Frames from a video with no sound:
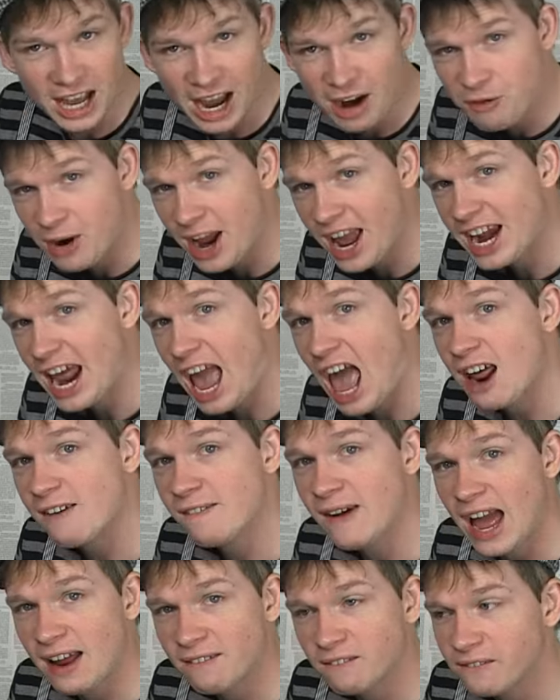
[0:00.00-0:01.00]
I ran out
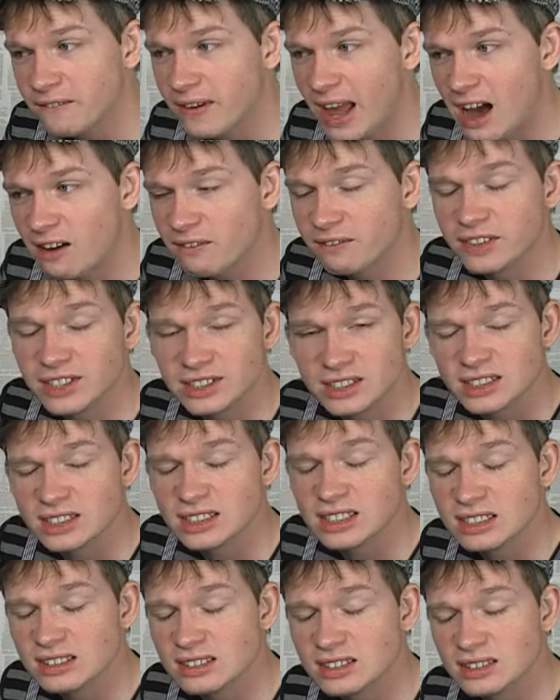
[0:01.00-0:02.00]
of outfits
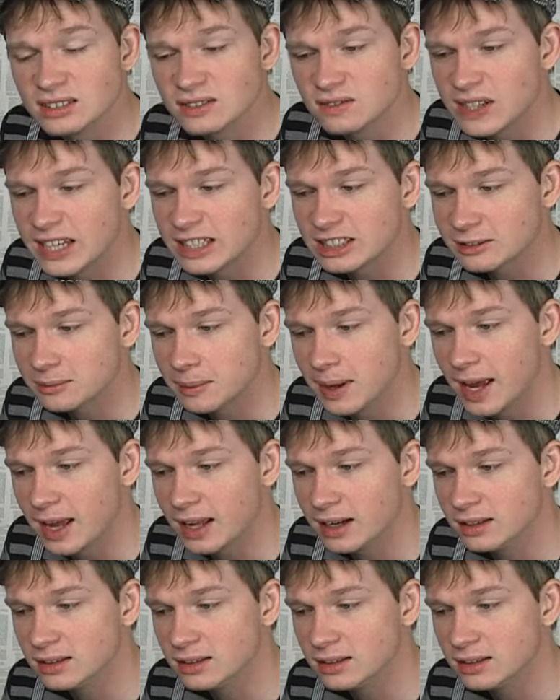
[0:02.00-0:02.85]
as vest man.